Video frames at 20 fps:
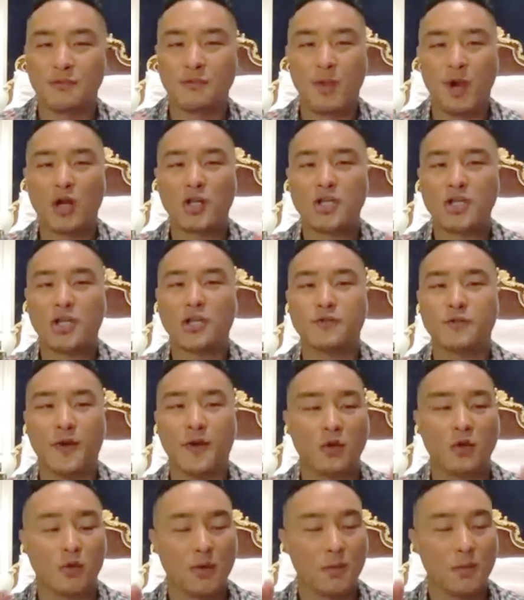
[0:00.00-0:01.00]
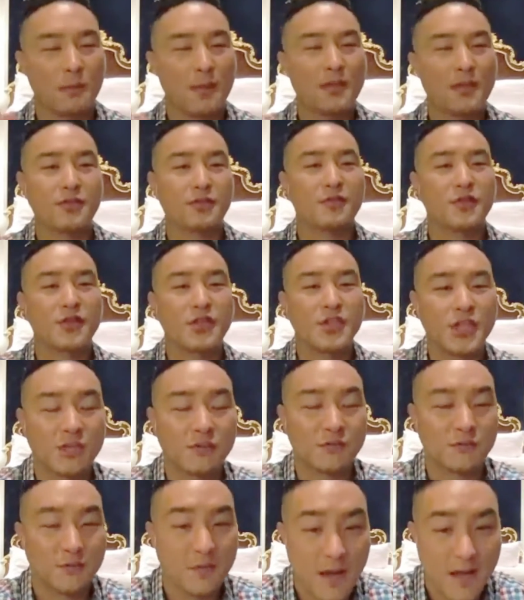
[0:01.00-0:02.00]
in this month of Mar Shishvan or the
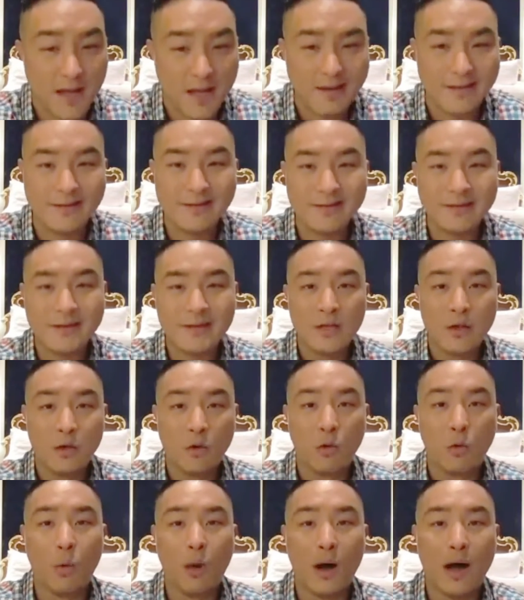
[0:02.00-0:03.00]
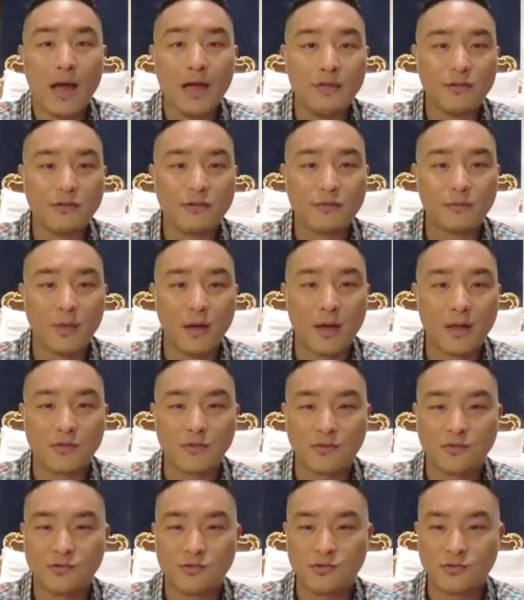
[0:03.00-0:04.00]
month of Shishvan, why
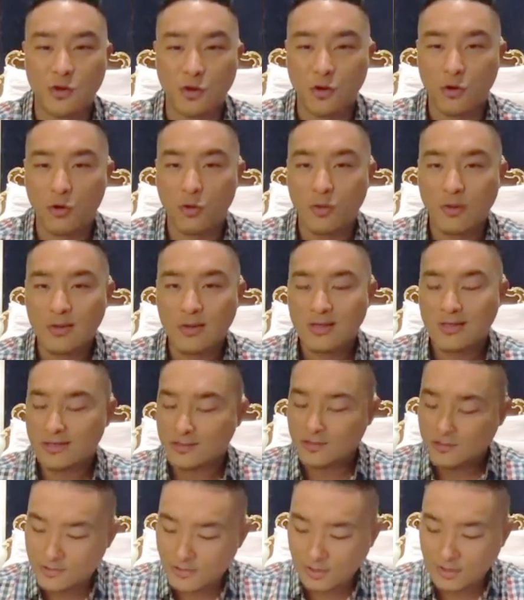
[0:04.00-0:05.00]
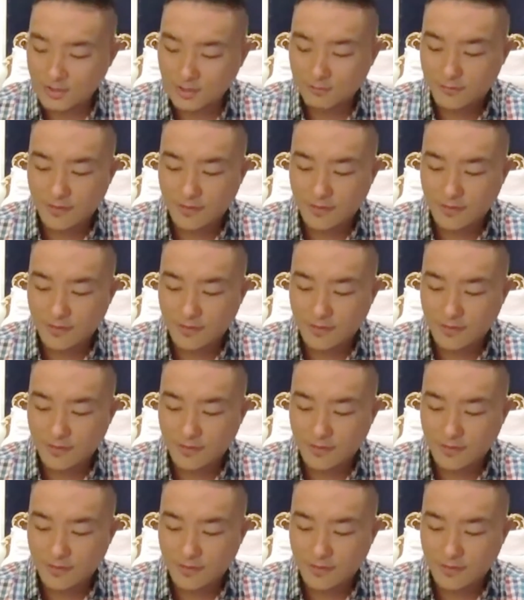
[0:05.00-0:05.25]
this month is so